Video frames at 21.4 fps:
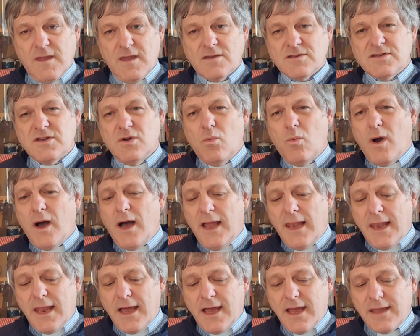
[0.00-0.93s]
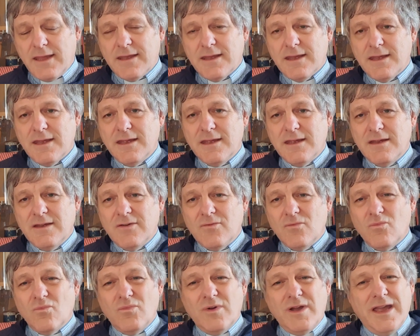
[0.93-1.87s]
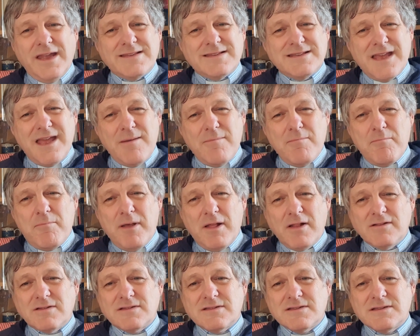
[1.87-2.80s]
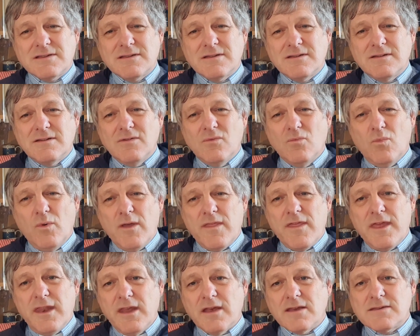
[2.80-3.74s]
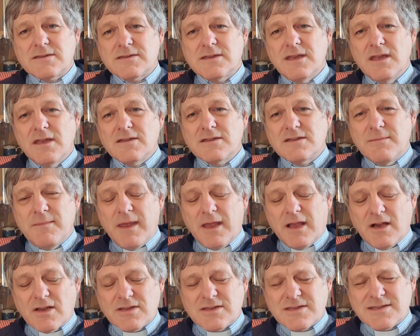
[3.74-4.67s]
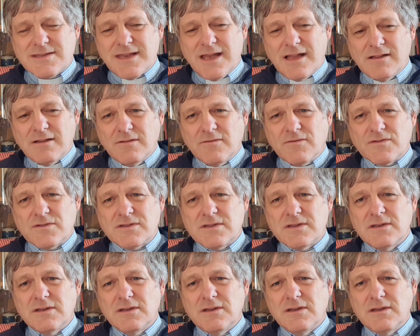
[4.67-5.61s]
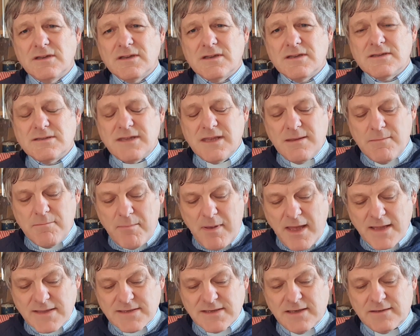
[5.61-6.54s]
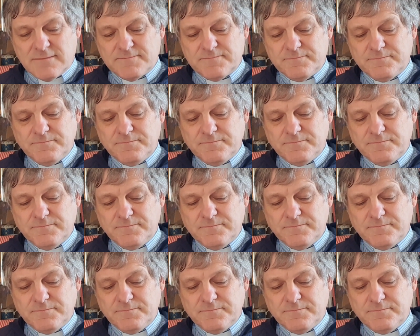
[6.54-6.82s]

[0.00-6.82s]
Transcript: So why lie? It's inbuilt within us to make ourselves seem better.